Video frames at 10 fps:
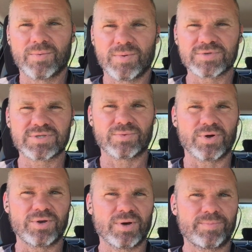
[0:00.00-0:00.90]
what was the
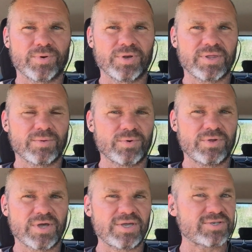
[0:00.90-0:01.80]
word? Not bullying, the
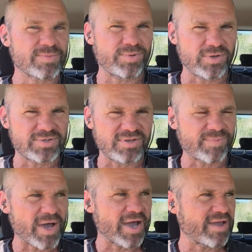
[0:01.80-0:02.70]
word they use,
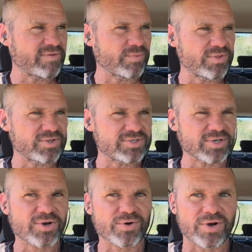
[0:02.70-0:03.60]
abusive behaviour, with this
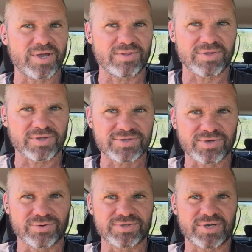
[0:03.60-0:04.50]
decree that the
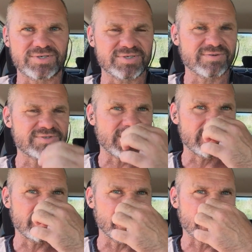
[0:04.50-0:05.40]
school teachers have
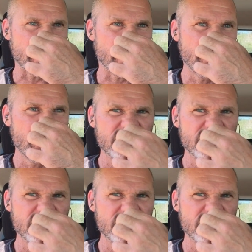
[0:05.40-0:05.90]
said that you can't.